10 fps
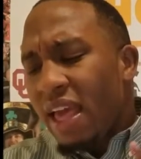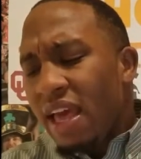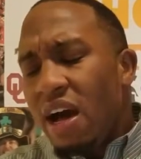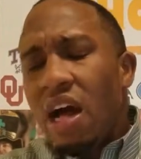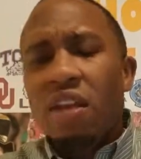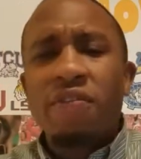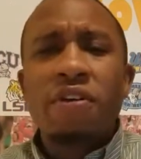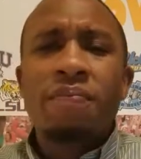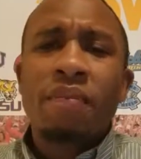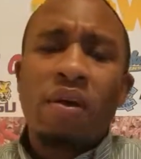
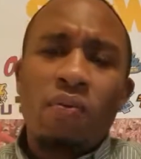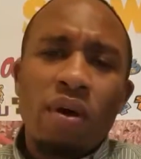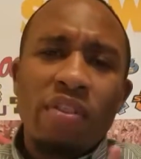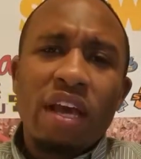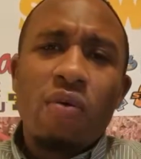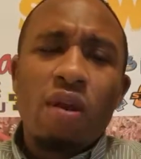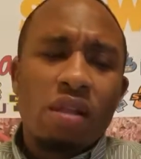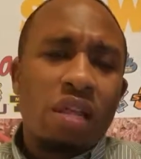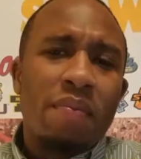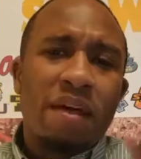Oliver, one thing I want to
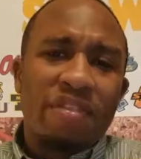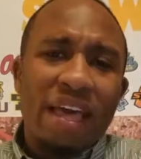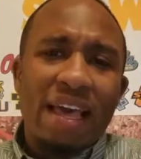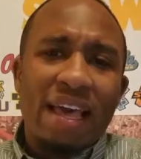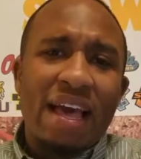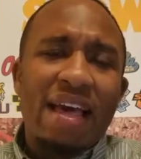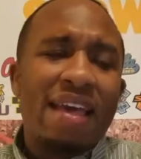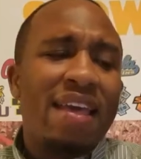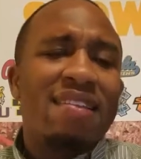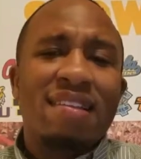say about that guy,
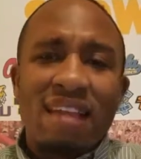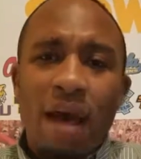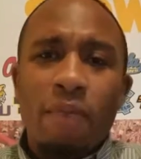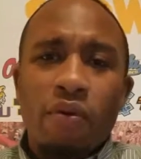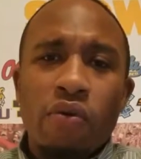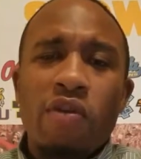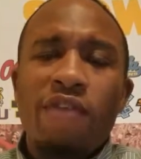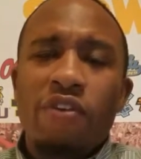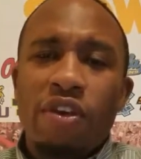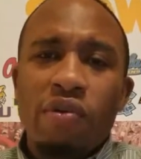he's a top
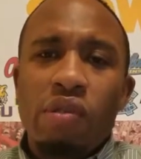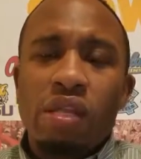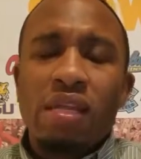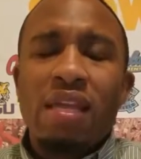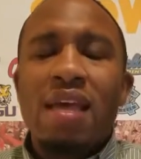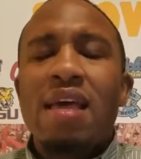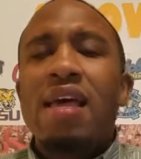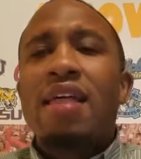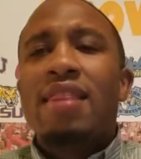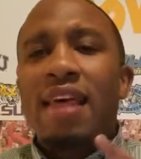recruit for Houston.
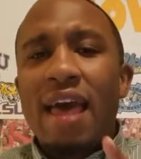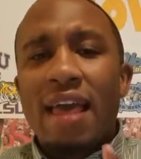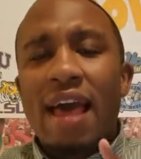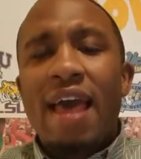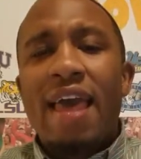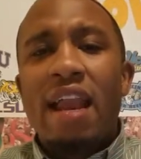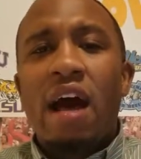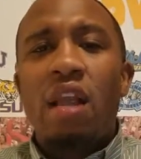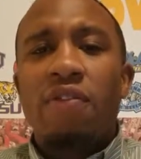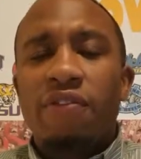That guy, Ed
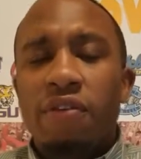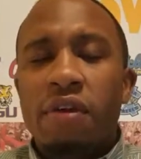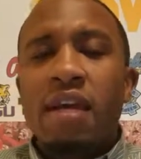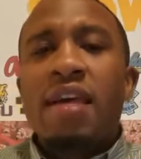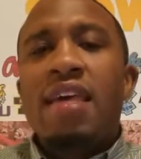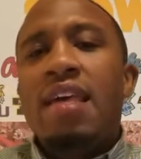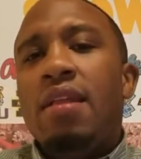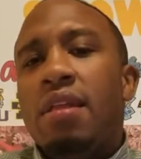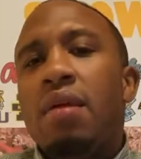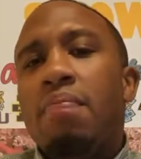Oliver,
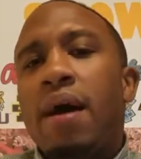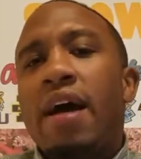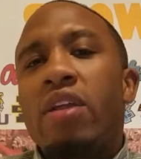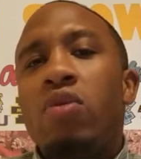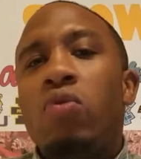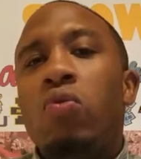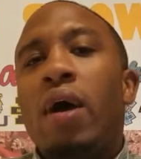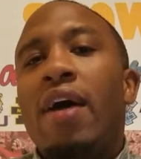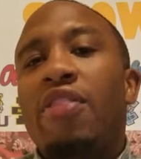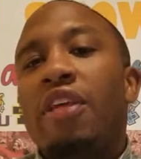he's somebody who
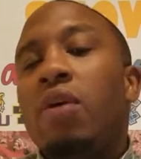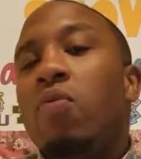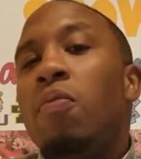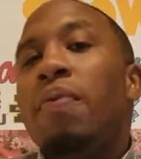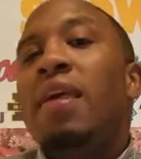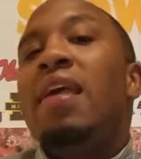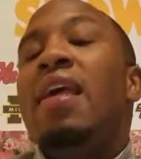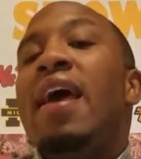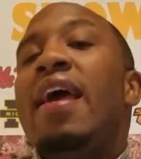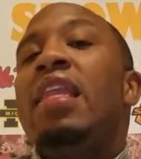I think will
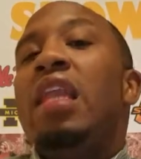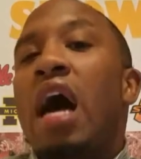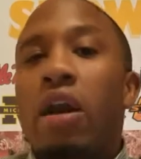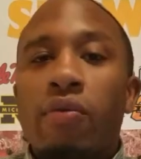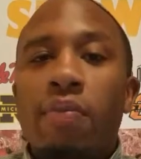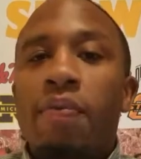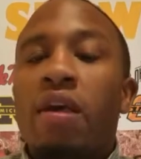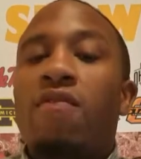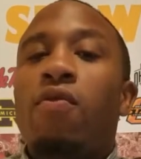be a lottery pick